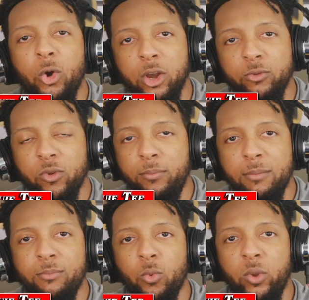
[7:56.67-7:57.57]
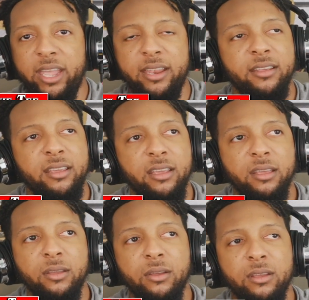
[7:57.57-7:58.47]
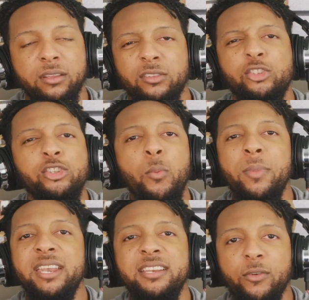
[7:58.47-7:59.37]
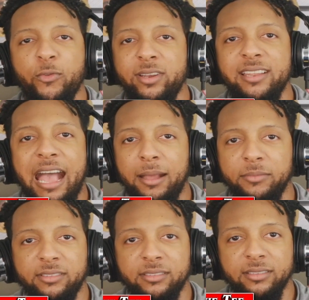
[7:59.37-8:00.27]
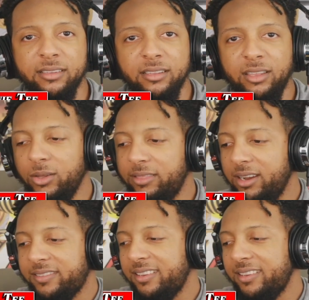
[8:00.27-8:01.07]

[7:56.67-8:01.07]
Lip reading: on Remember When so many different times. You know, there's the